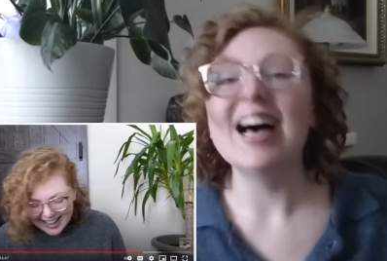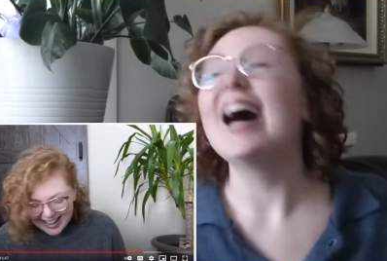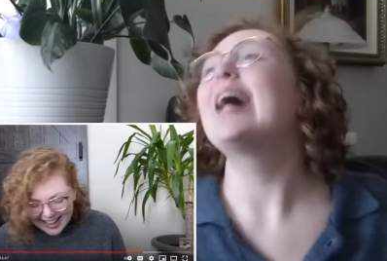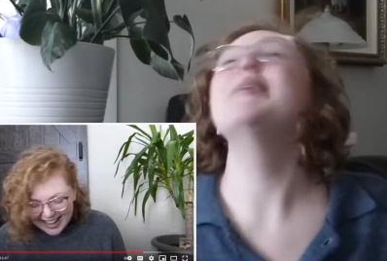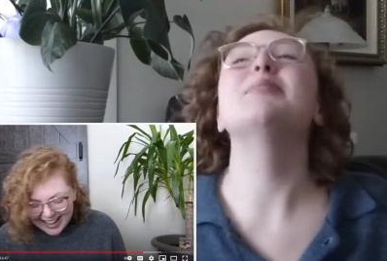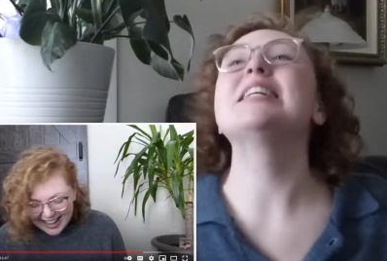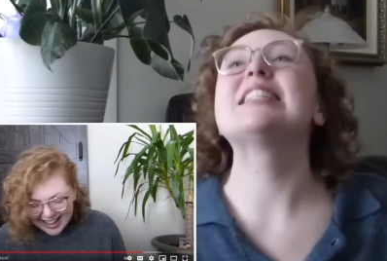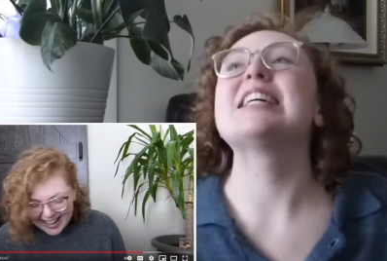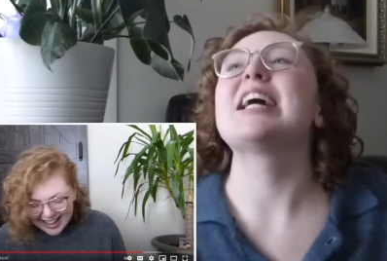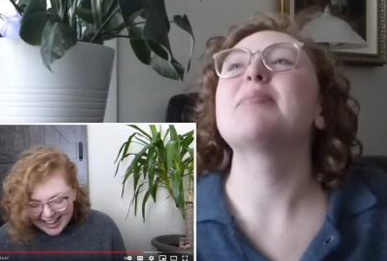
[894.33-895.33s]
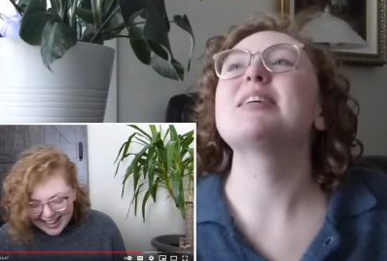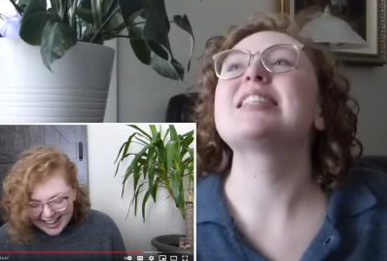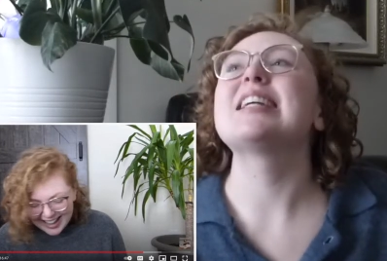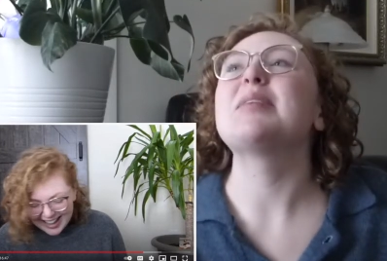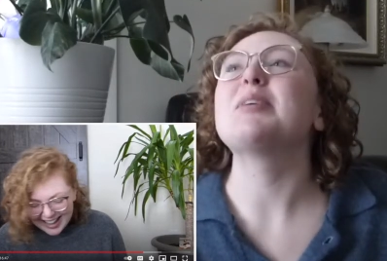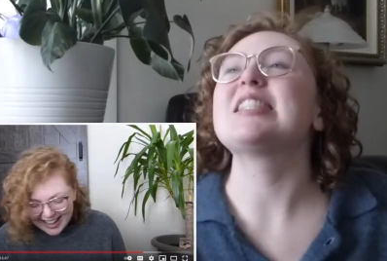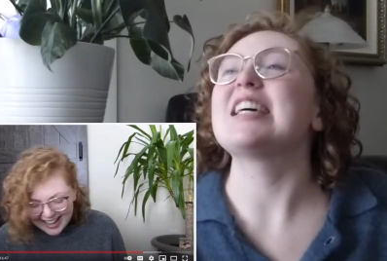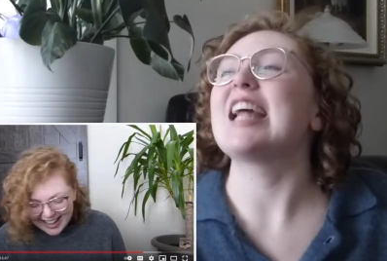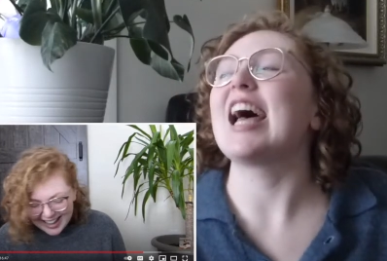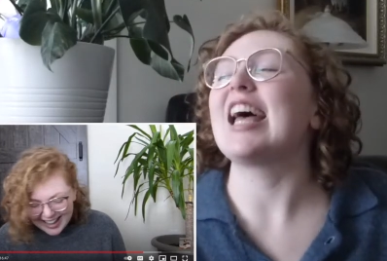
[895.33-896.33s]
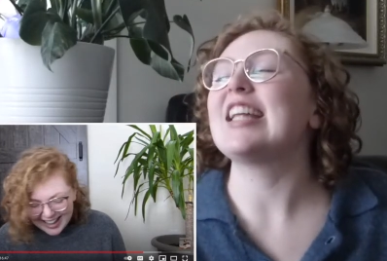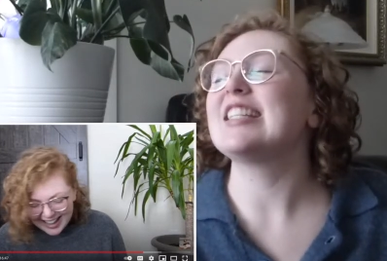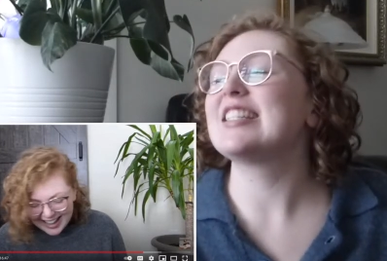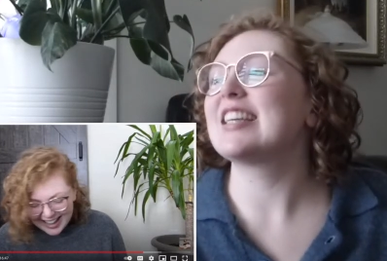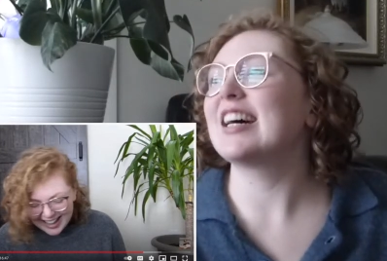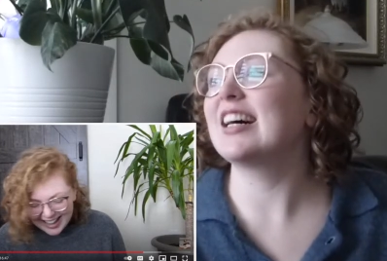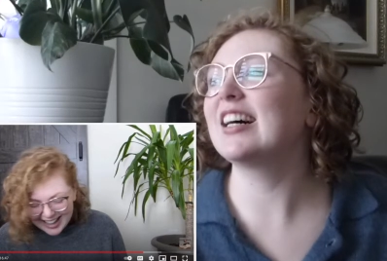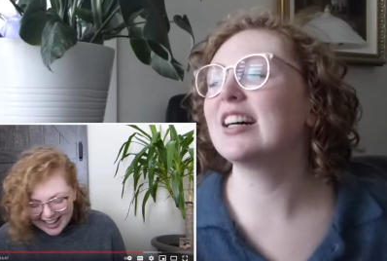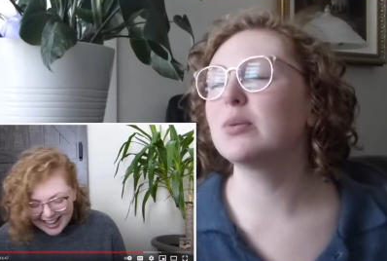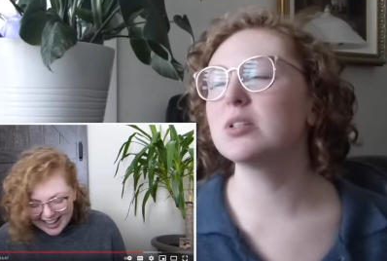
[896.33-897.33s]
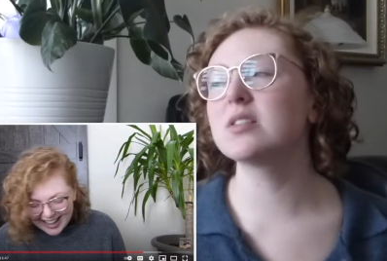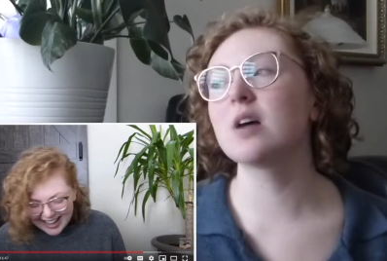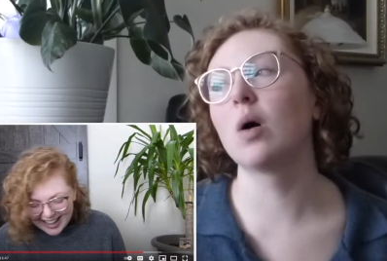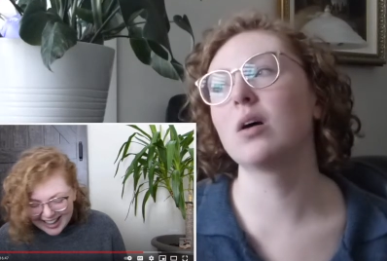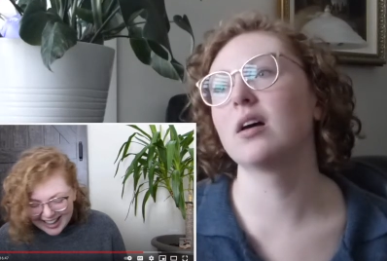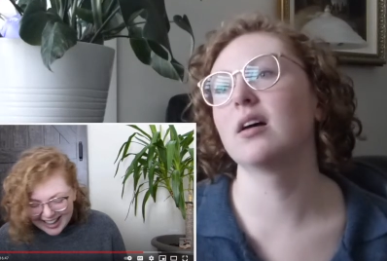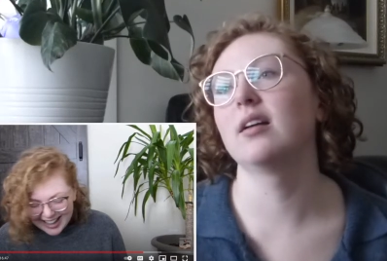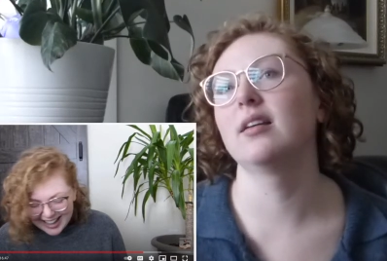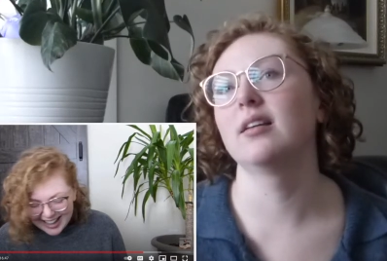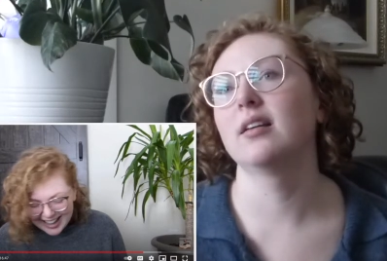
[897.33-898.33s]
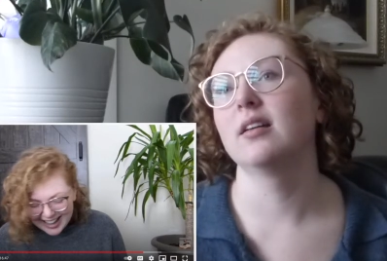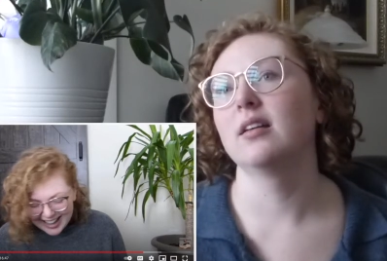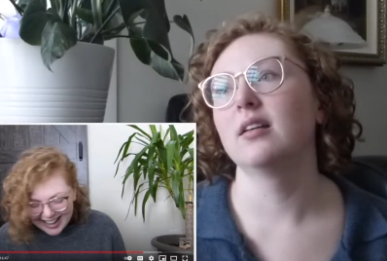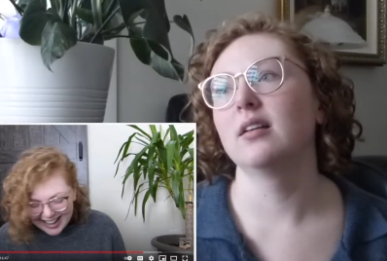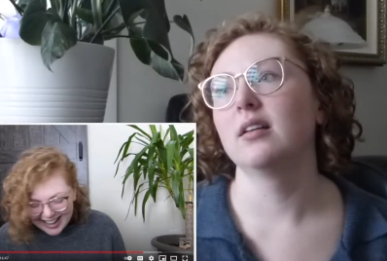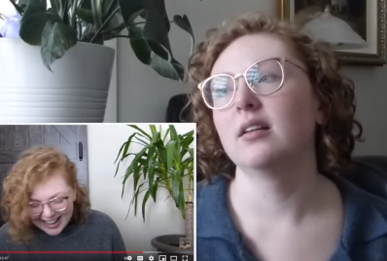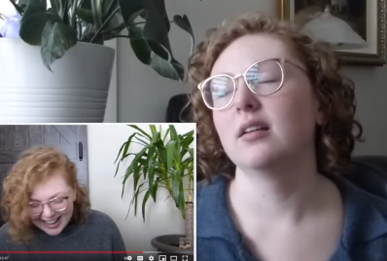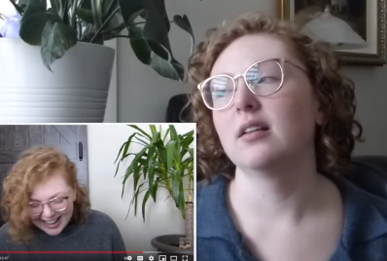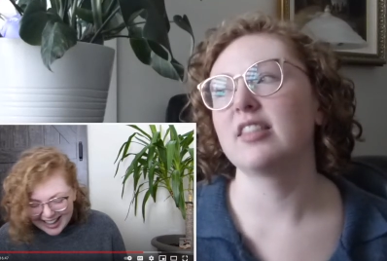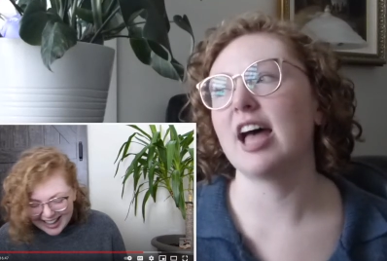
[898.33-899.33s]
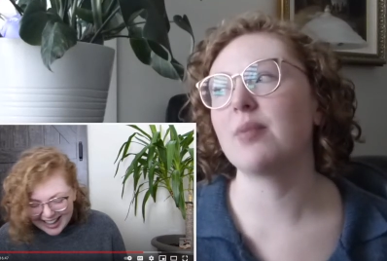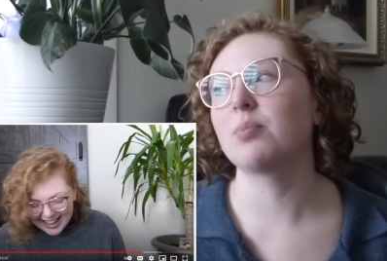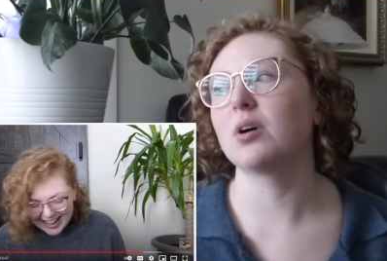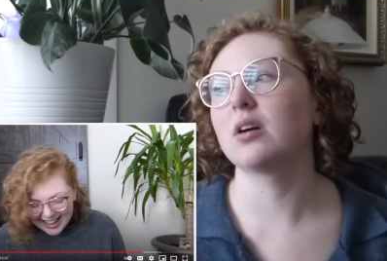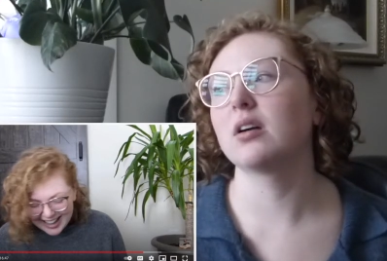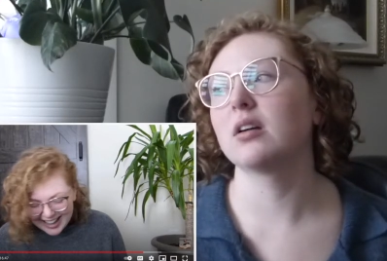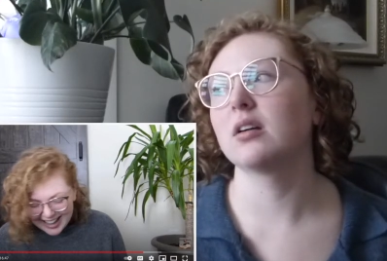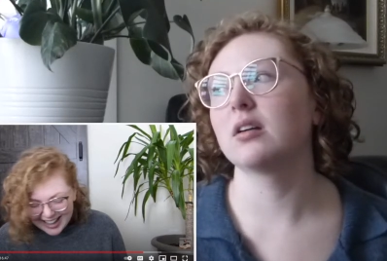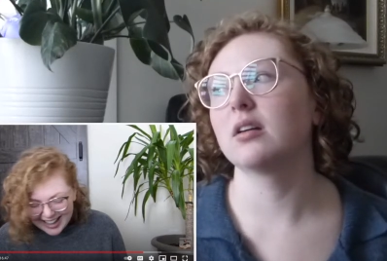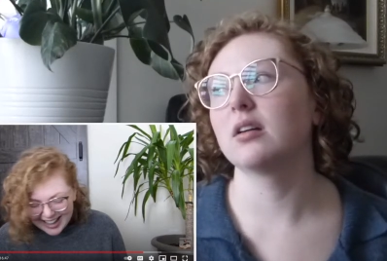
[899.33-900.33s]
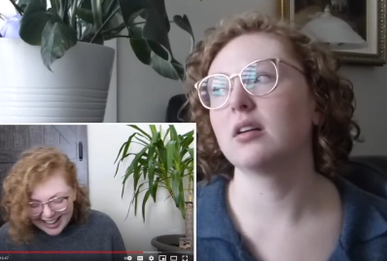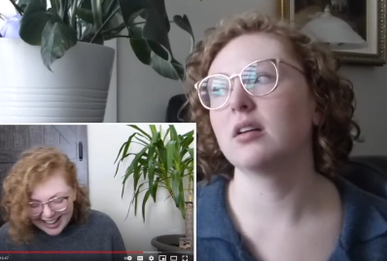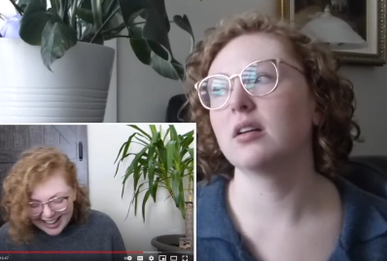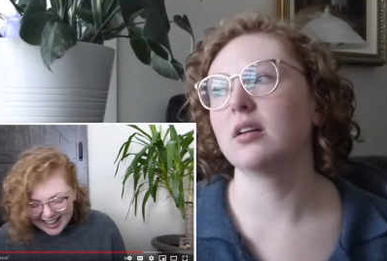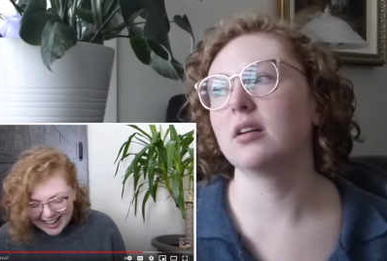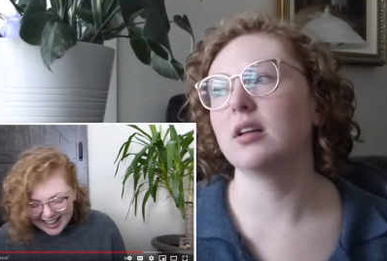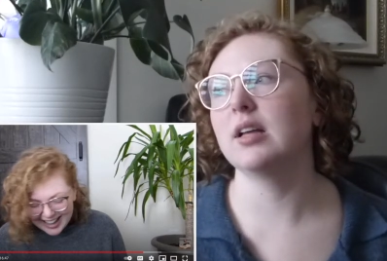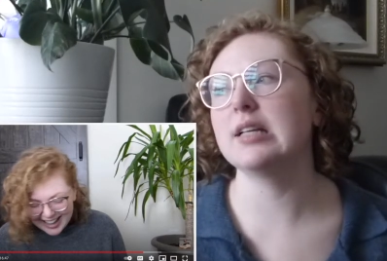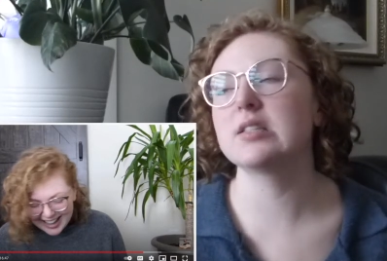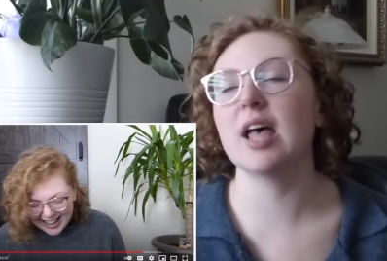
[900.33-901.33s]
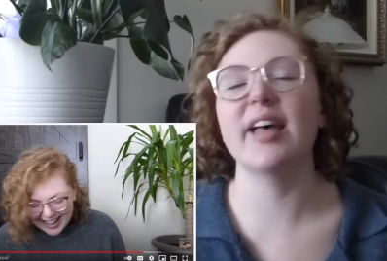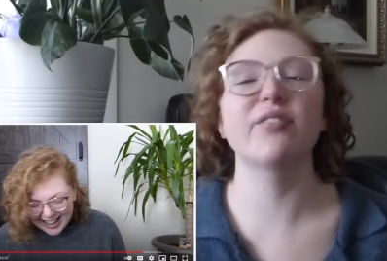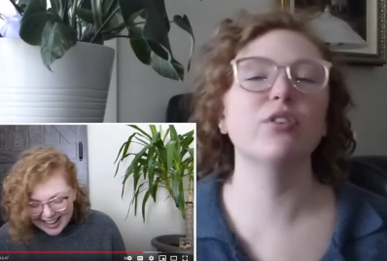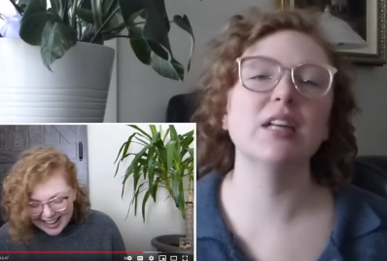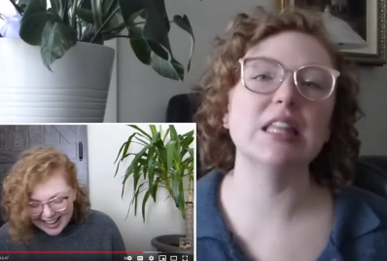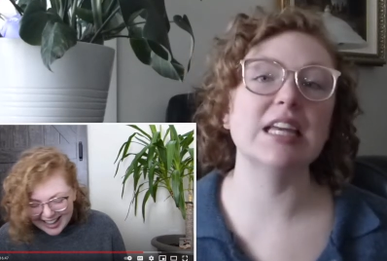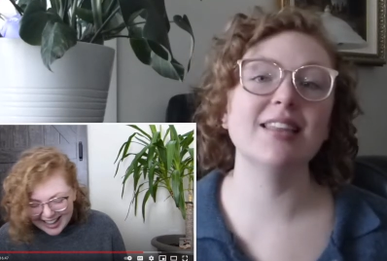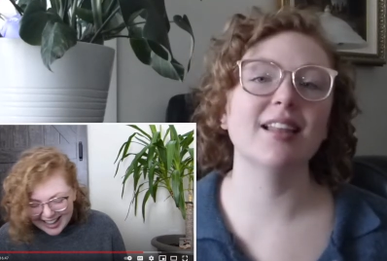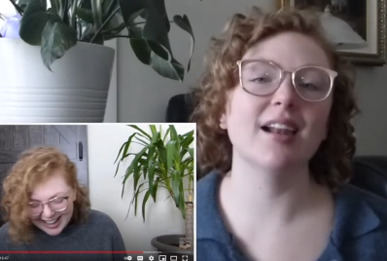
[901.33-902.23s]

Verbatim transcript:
Speaker 1: I miss it, I miss it, I miss it, and it was so good. That book is everything that